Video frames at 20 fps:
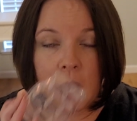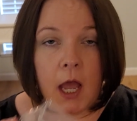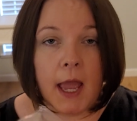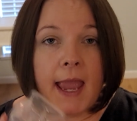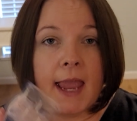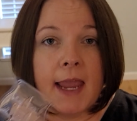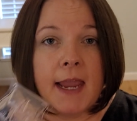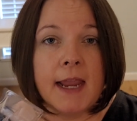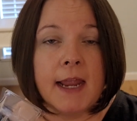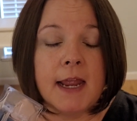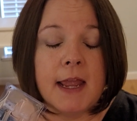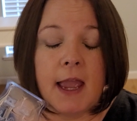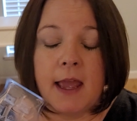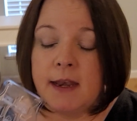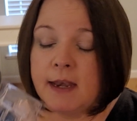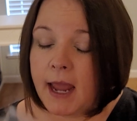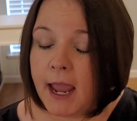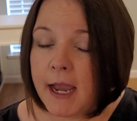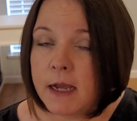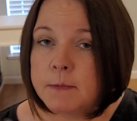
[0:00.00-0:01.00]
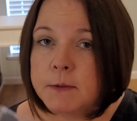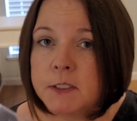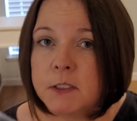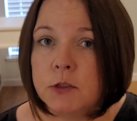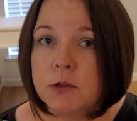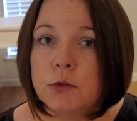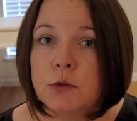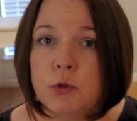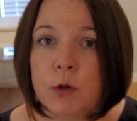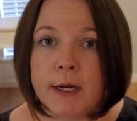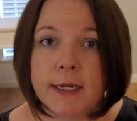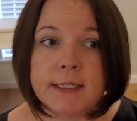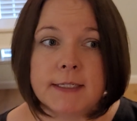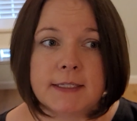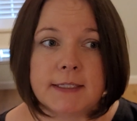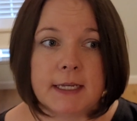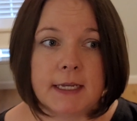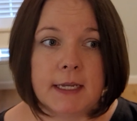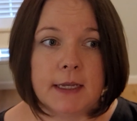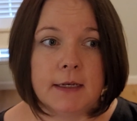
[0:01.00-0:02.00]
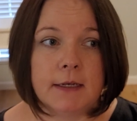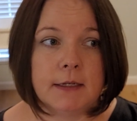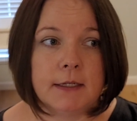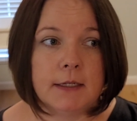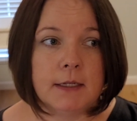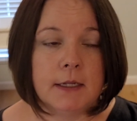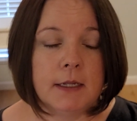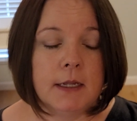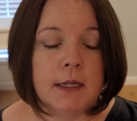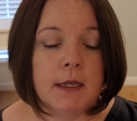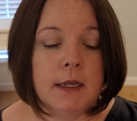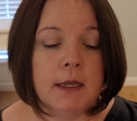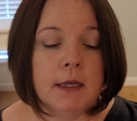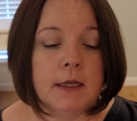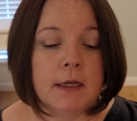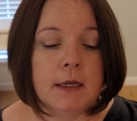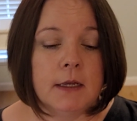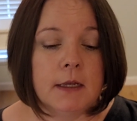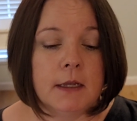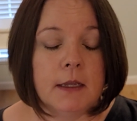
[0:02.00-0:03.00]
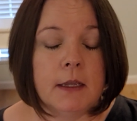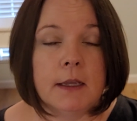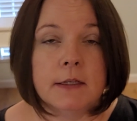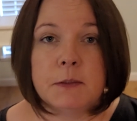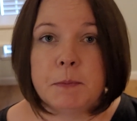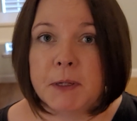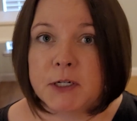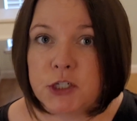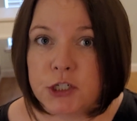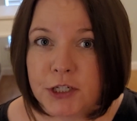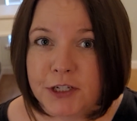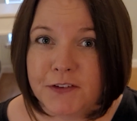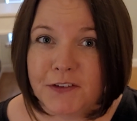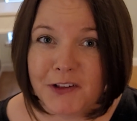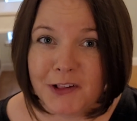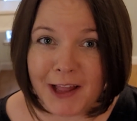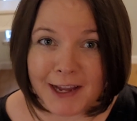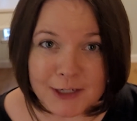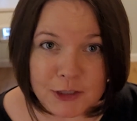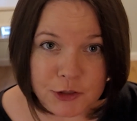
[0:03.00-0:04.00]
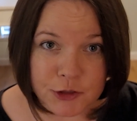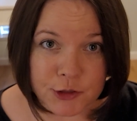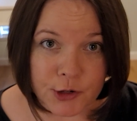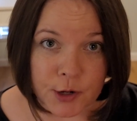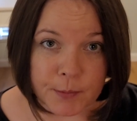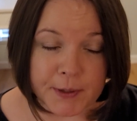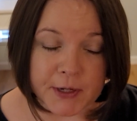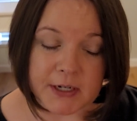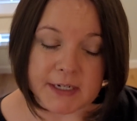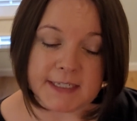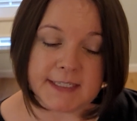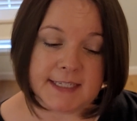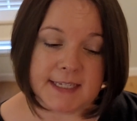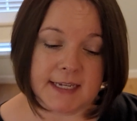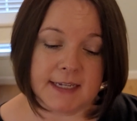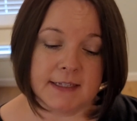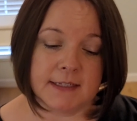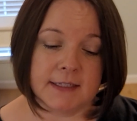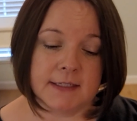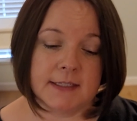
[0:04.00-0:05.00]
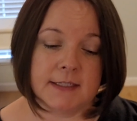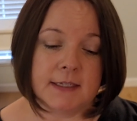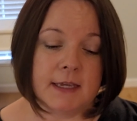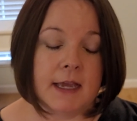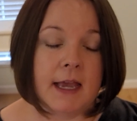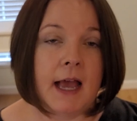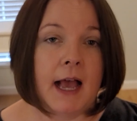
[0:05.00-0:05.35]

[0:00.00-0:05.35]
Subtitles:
An absolute great scent, especially if you like strawberry scents.